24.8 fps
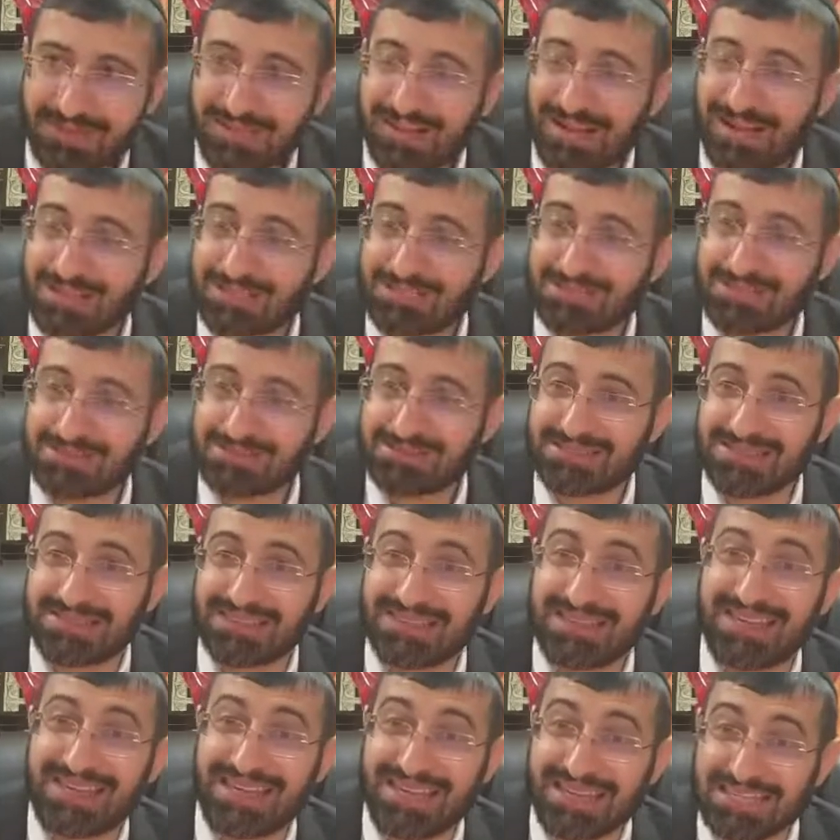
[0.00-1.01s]
Hashem
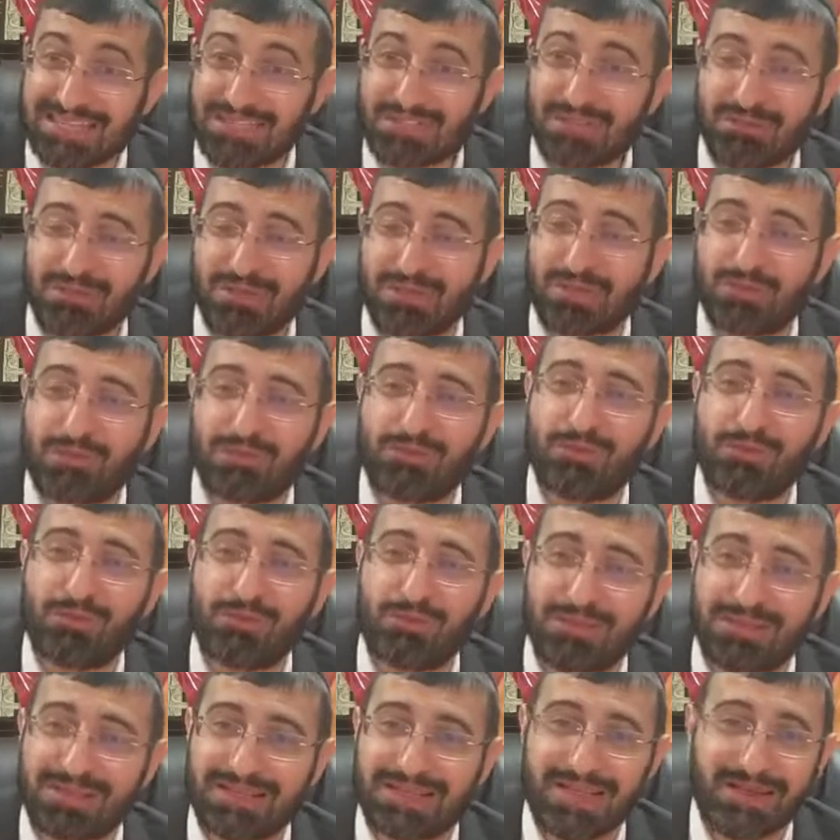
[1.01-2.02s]
said, each one of you
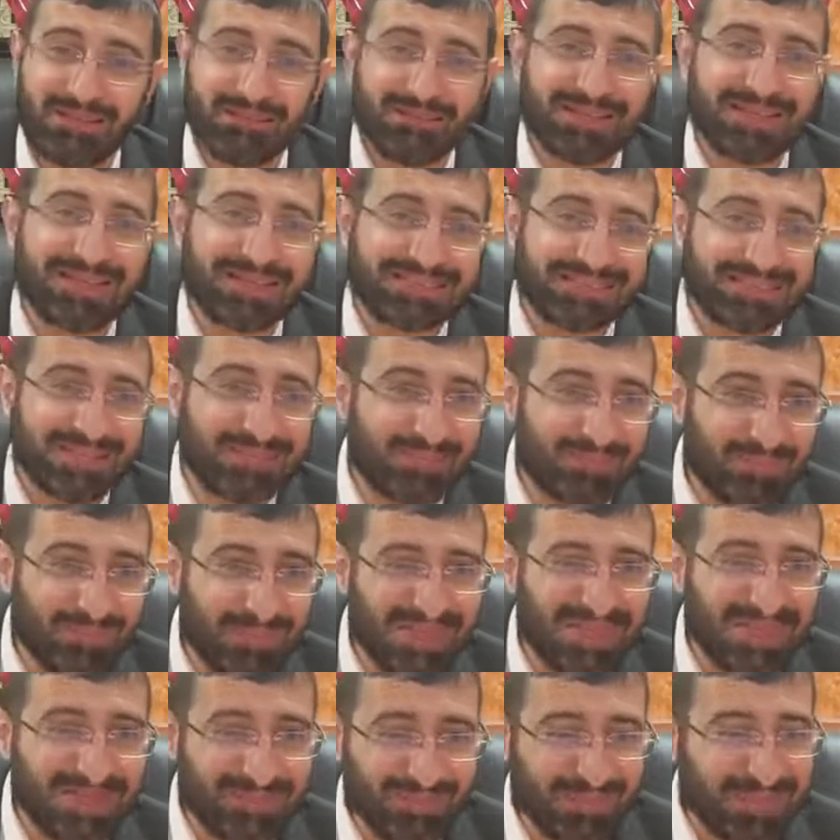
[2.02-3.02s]
will come as a
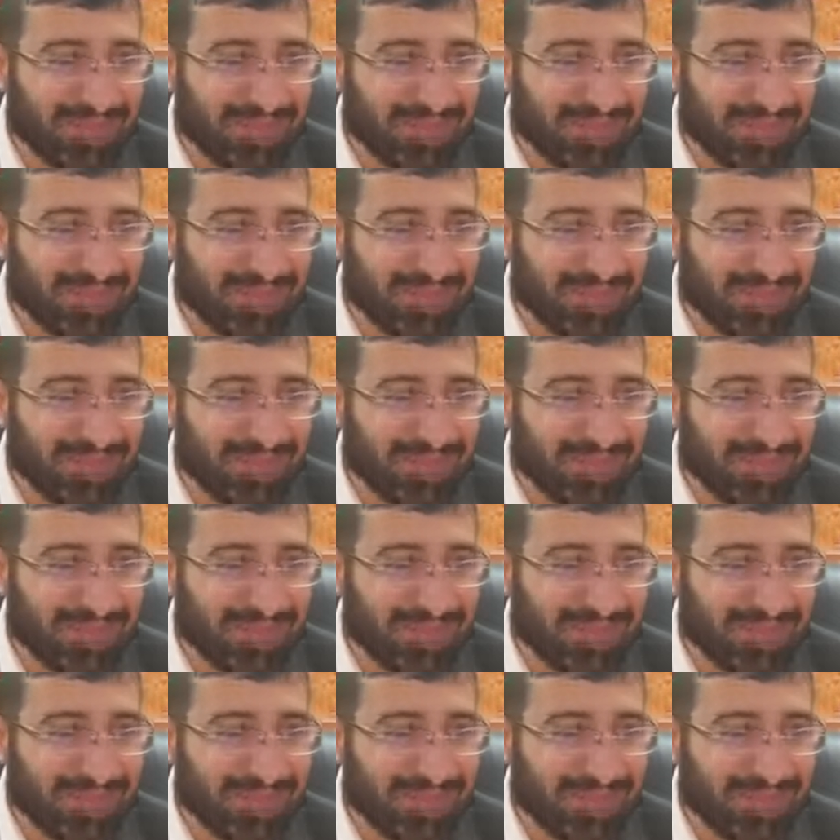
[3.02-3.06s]
big,